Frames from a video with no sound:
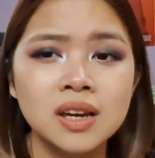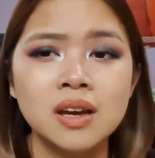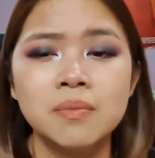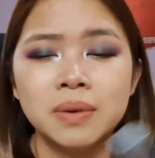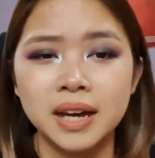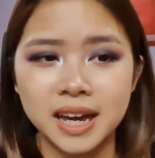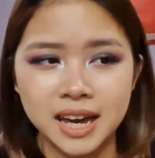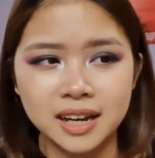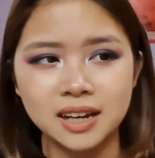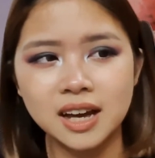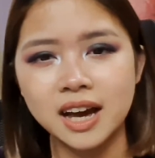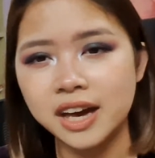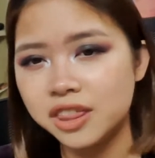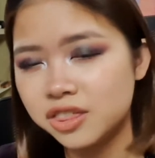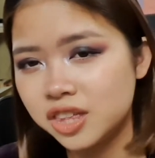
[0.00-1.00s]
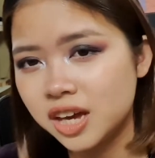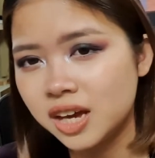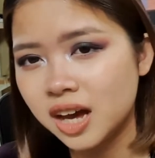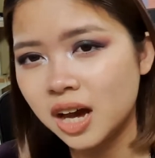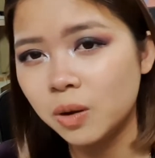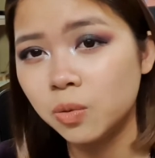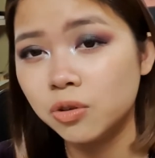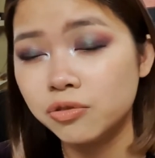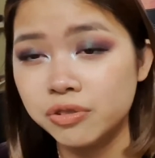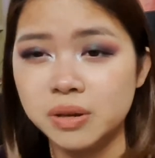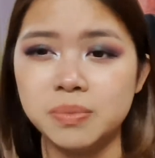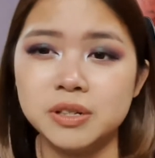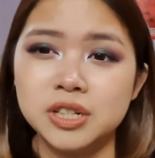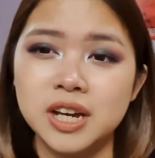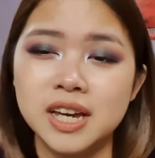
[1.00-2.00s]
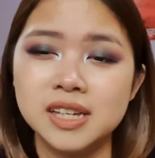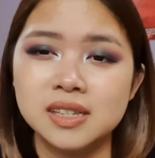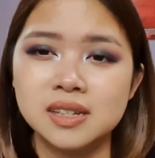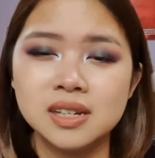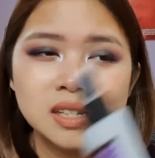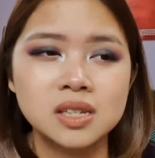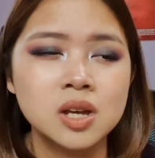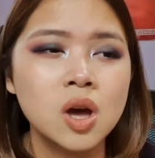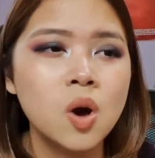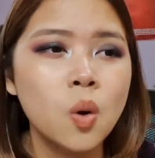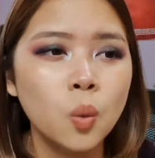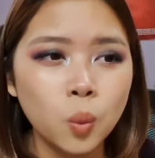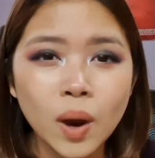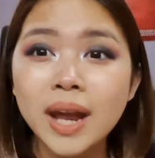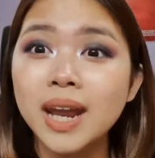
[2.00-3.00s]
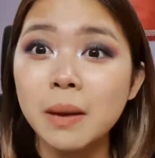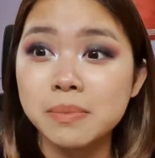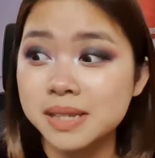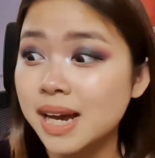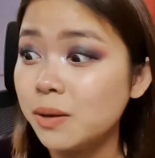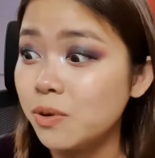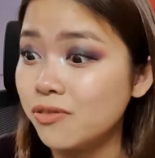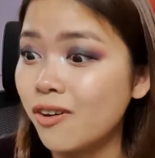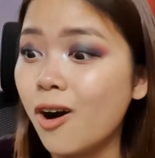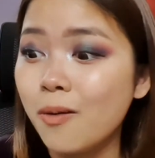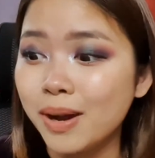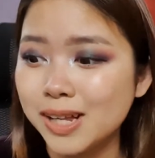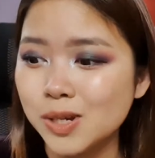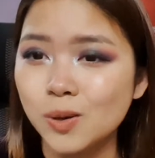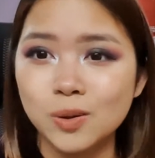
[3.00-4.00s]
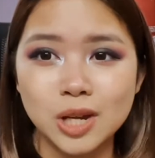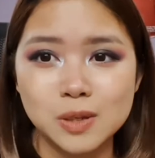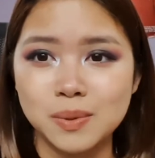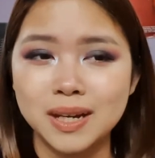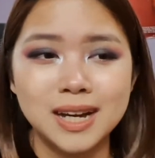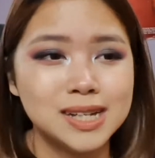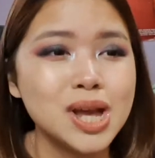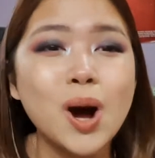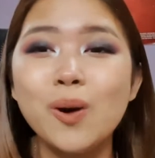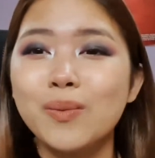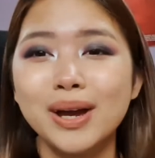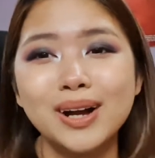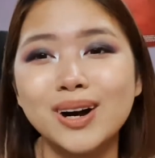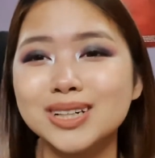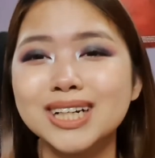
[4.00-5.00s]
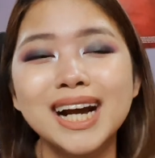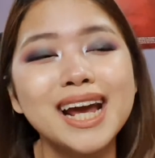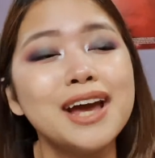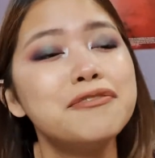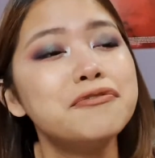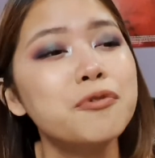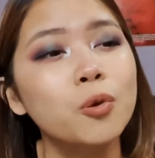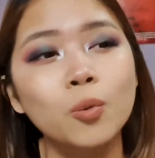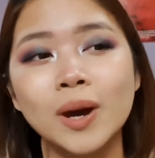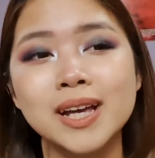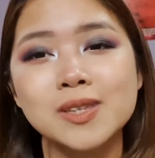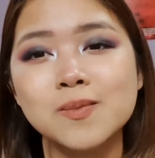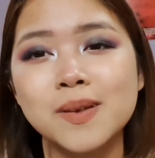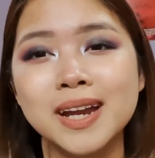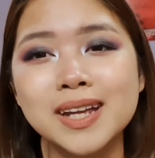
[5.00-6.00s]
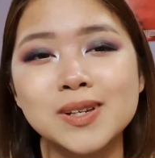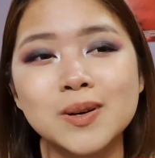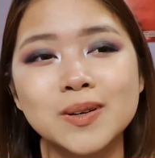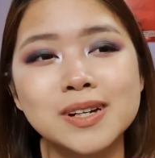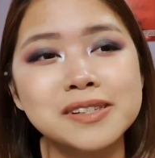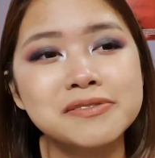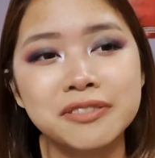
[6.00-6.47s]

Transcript: The heck, I think I will repurchase this when I'm done with all my toners, because oh my gosh, I have way too many toners.